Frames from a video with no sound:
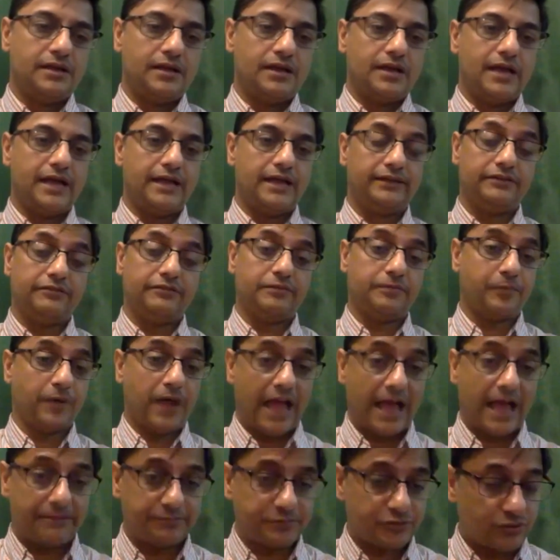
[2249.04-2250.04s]
And they were
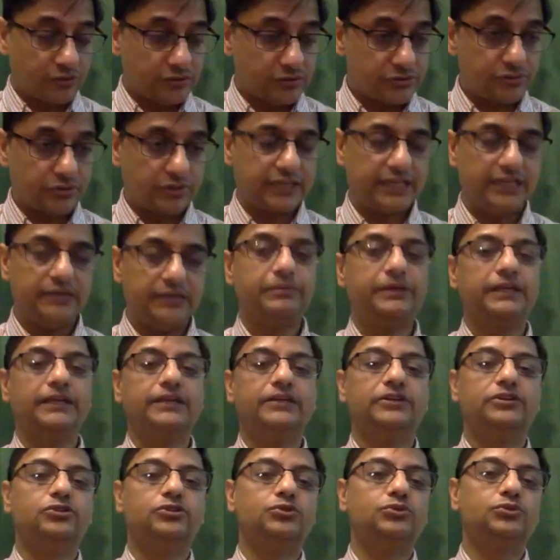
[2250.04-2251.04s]
perhaps also creeping
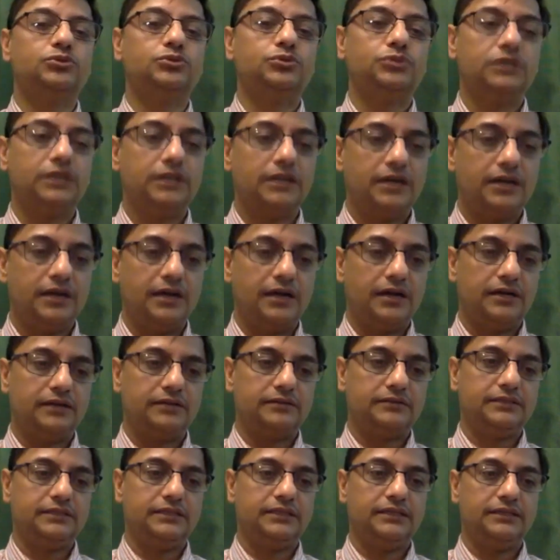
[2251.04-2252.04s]
into uh,
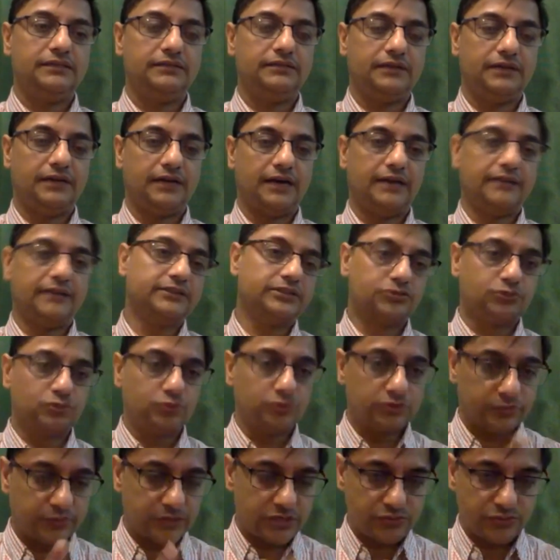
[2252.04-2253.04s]
the uh, other
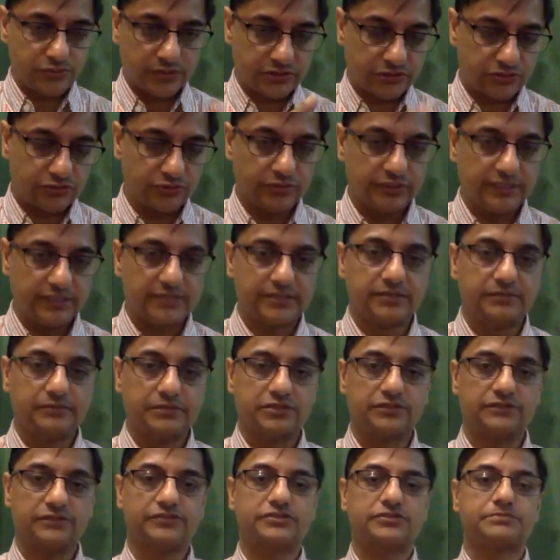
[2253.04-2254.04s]
route, which was through the
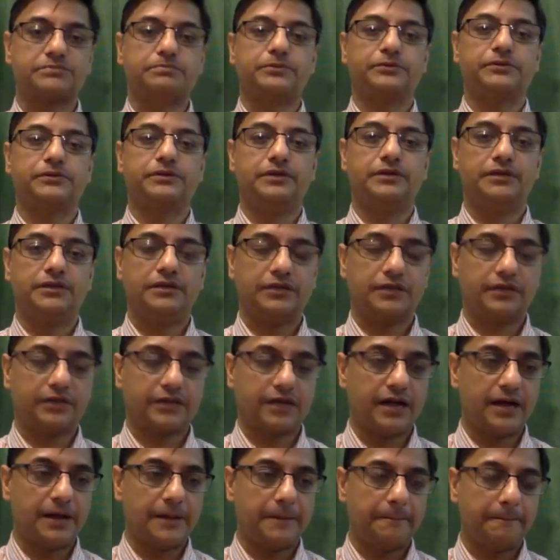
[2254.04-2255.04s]
isthmus of uh,
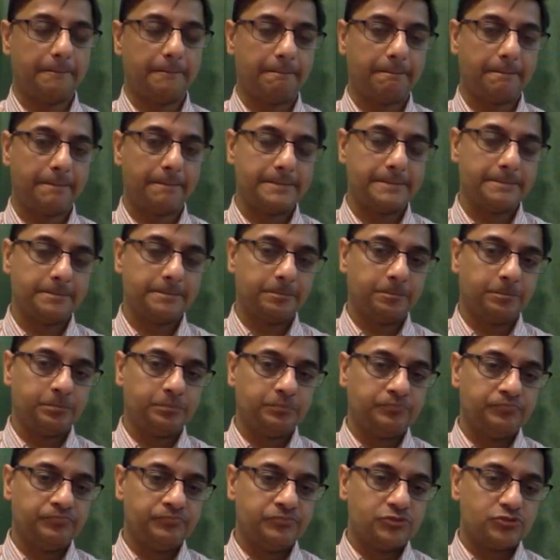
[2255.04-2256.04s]
Kra.
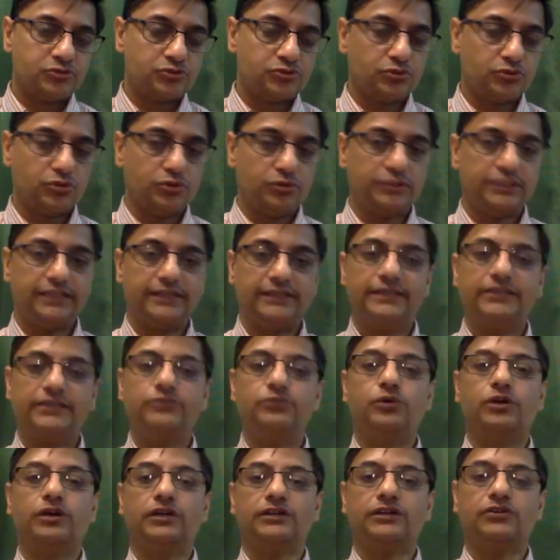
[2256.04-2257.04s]
So they did
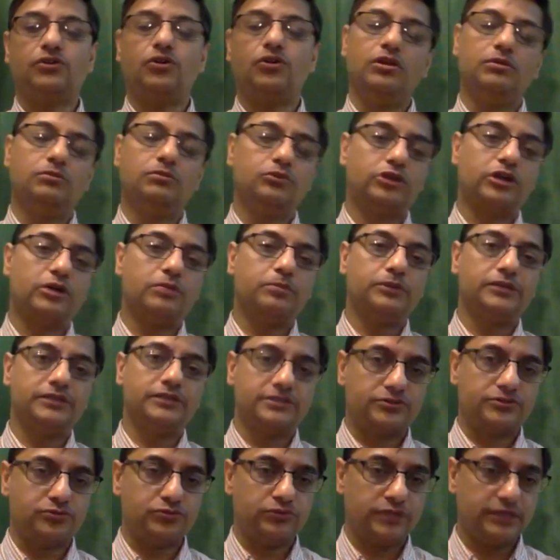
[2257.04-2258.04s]
what all
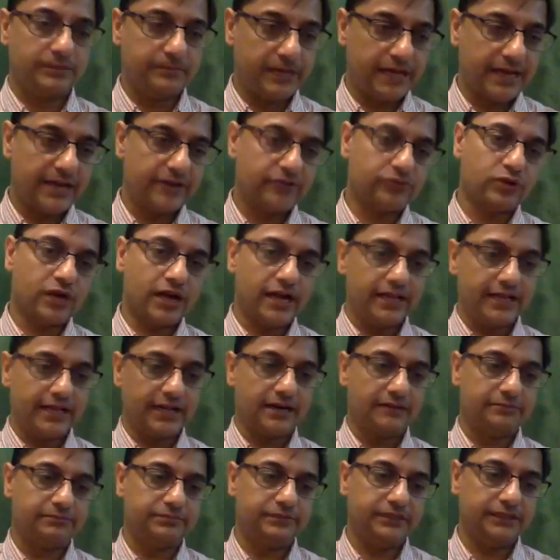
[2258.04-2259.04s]
monopolists do they began to hike
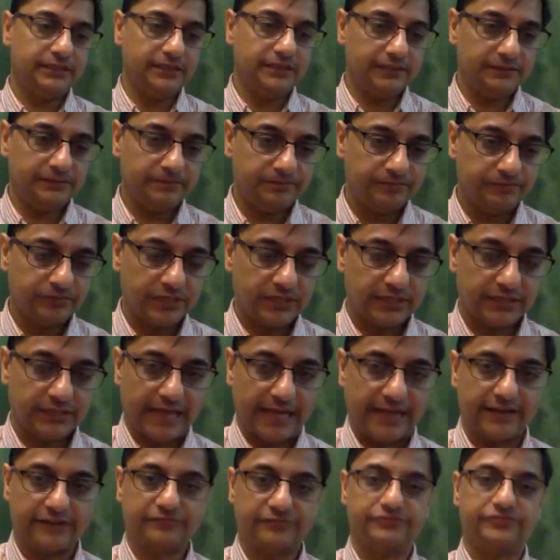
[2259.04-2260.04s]
up the
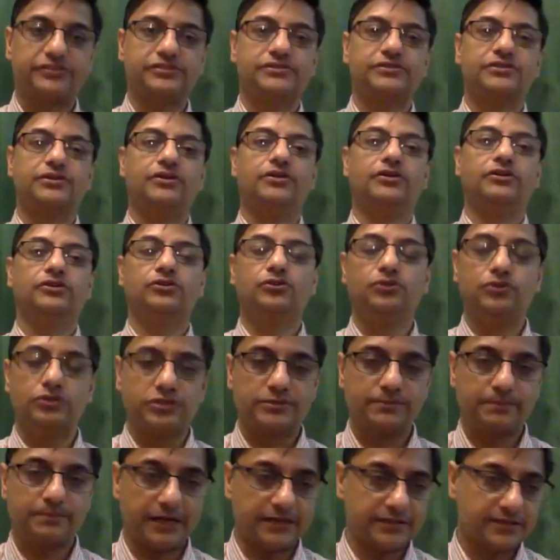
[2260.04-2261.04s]
tariffs on
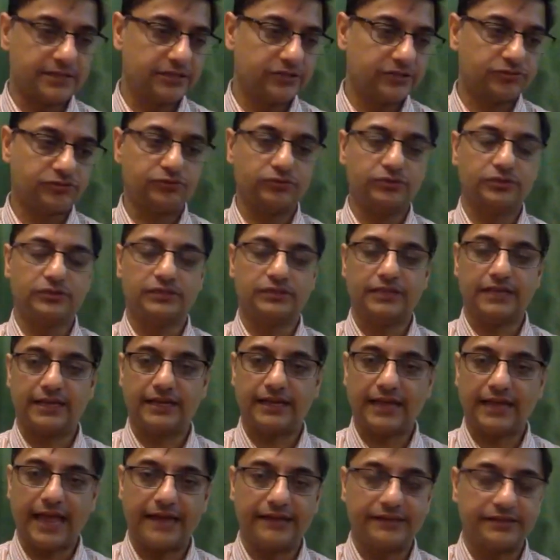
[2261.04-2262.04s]
goods passing through their
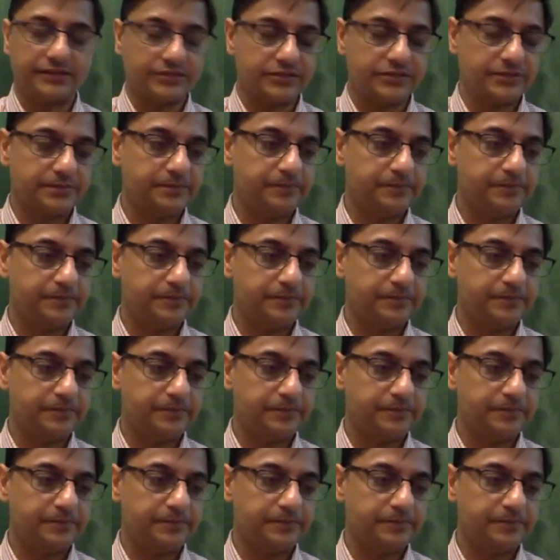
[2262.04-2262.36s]
lands.